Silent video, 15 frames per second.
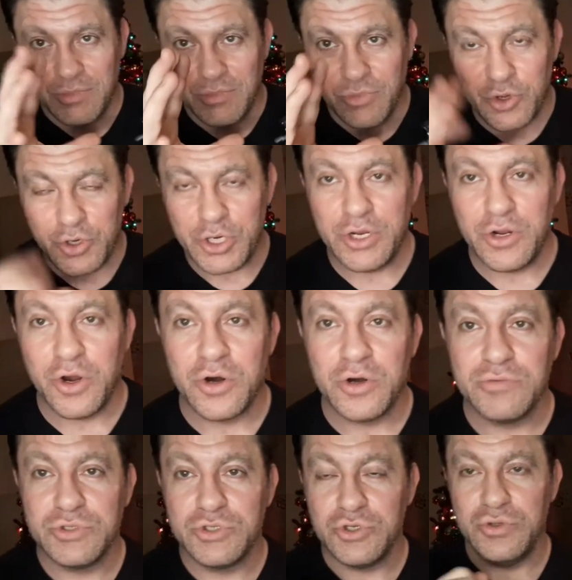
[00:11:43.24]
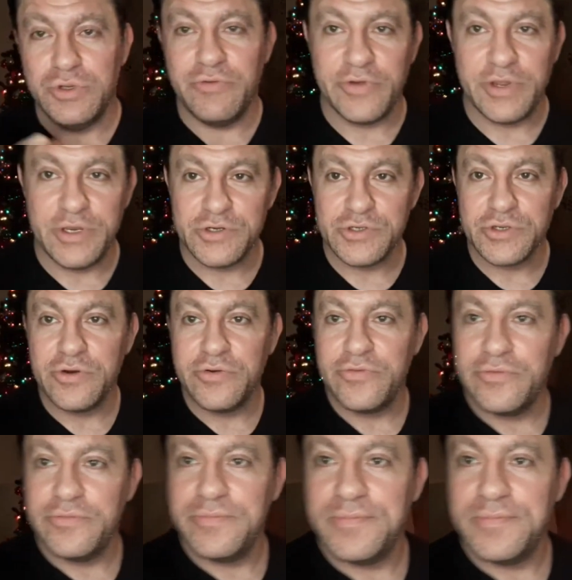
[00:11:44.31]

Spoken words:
learn it all to defend yourself.